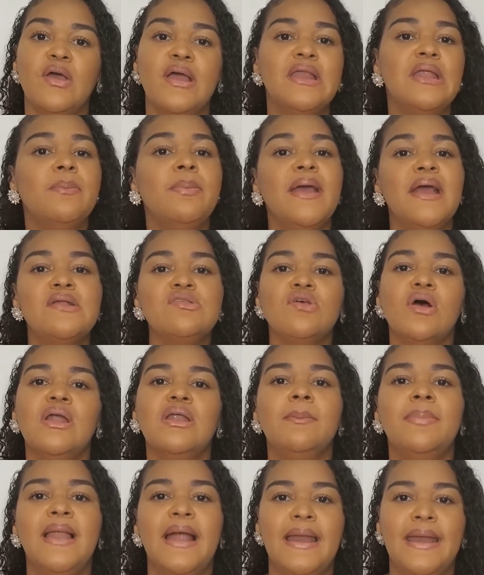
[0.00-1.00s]
depends on
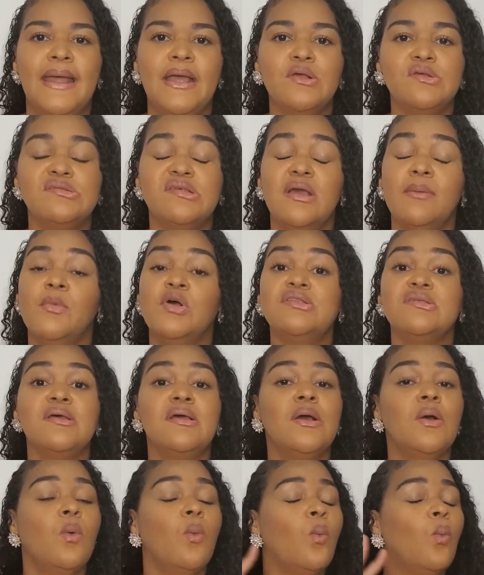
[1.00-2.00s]
the plan that you take, but
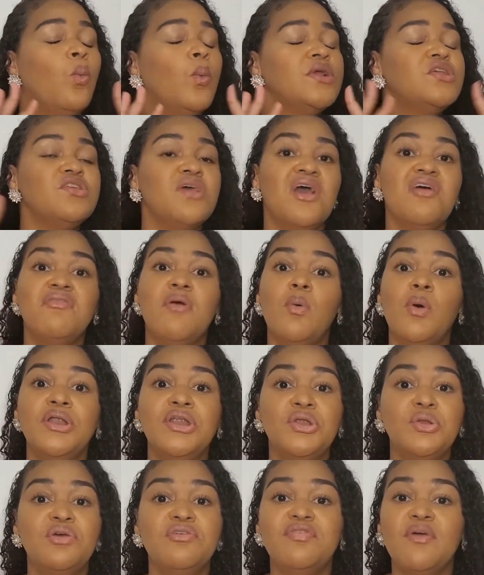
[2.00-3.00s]
whichever one
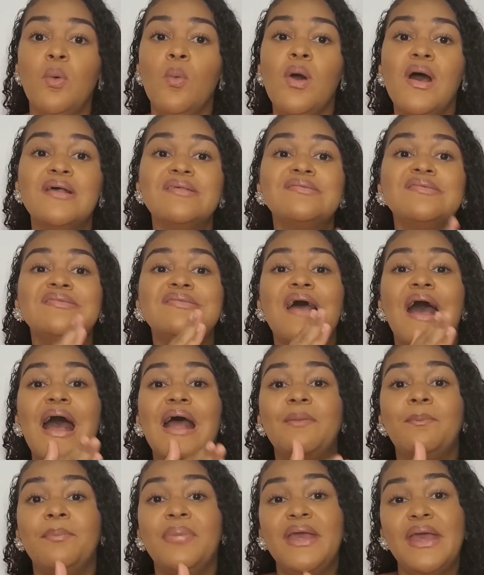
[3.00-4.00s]
you do, if you want to
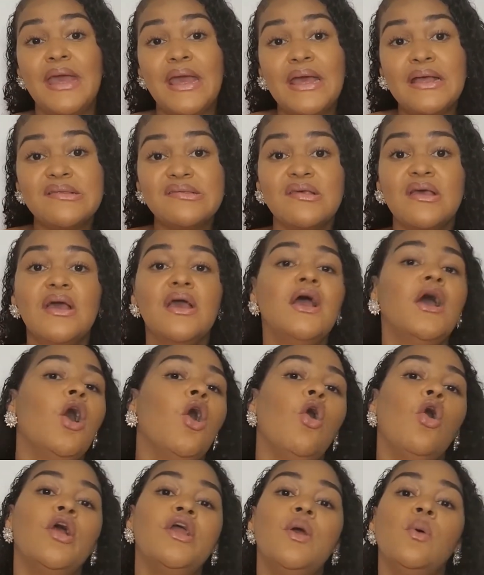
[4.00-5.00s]
start pay it
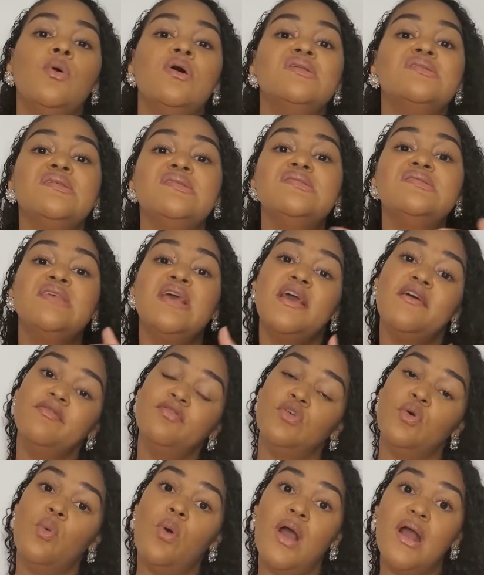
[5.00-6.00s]
or you want to
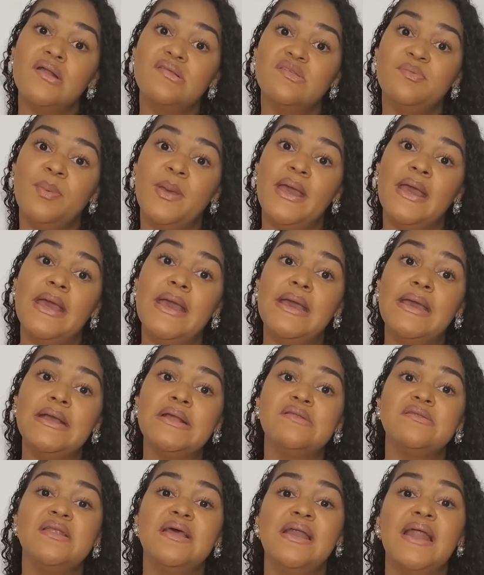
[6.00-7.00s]
save towards paying
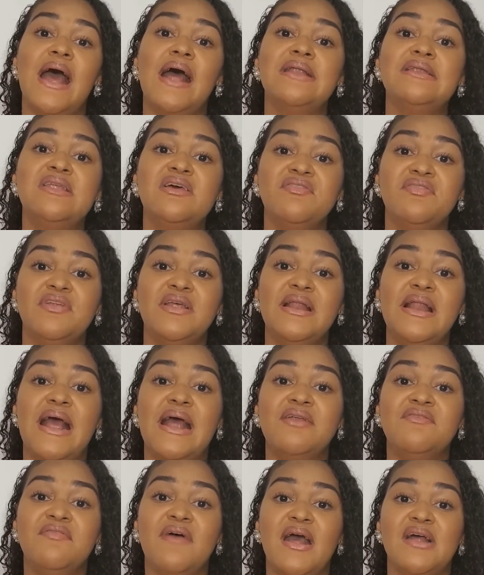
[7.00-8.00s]
it, then I definitely
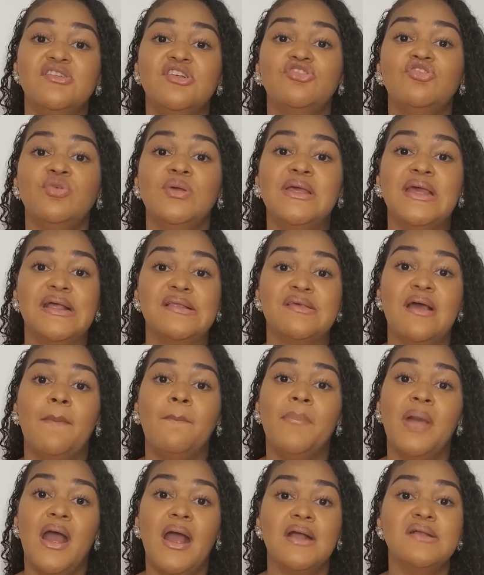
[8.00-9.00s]
advise that you get a
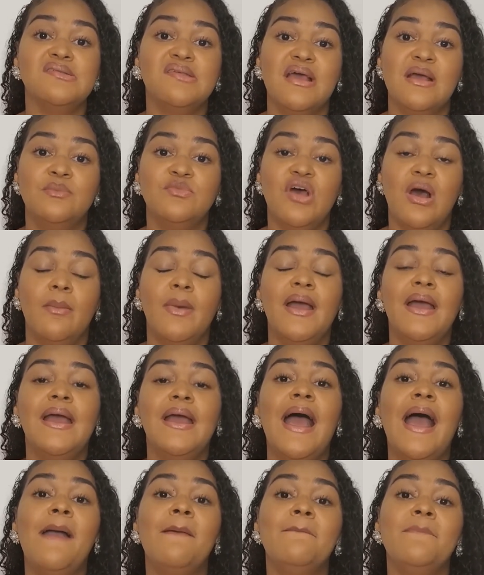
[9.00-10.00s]
part-time job
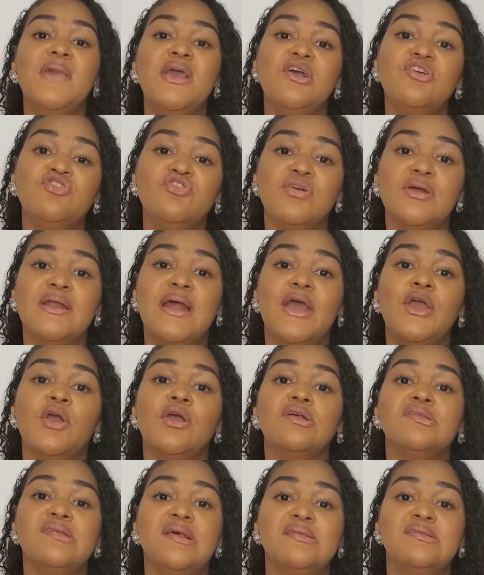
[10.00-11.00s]
and make sure that
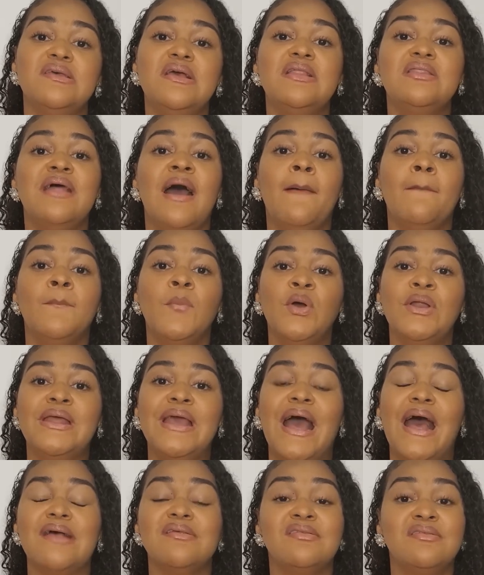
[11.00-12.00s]
you're setting that
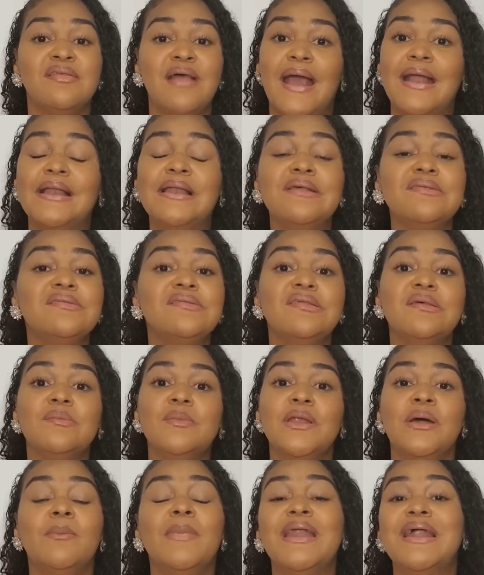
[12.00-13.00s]
money aside. Listen to me
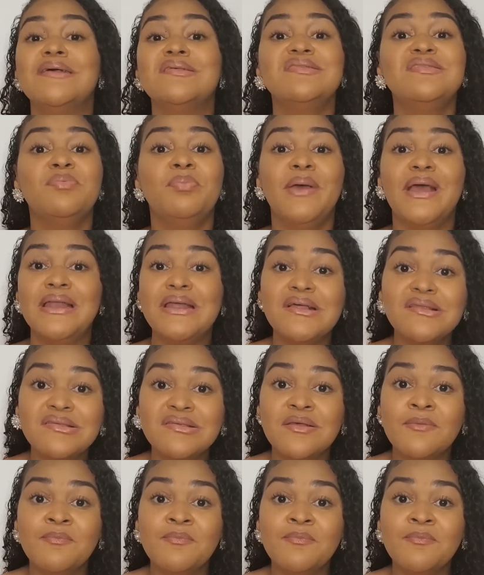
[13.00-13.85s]
now, but I spend it